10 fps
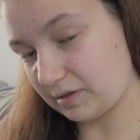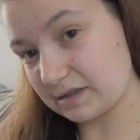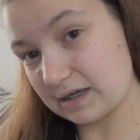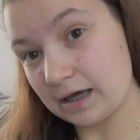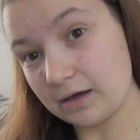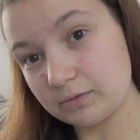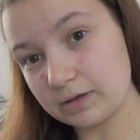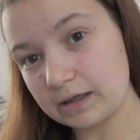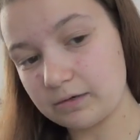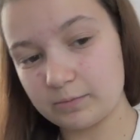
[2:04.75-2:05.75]
able to get it out
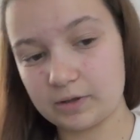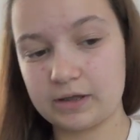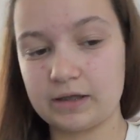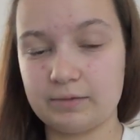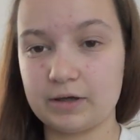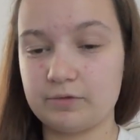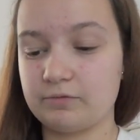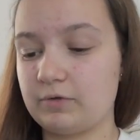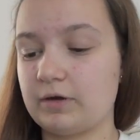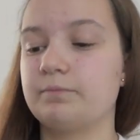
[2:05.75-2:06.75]
now, am I? Here we go.
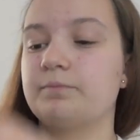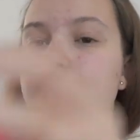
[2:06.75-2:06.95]
Right.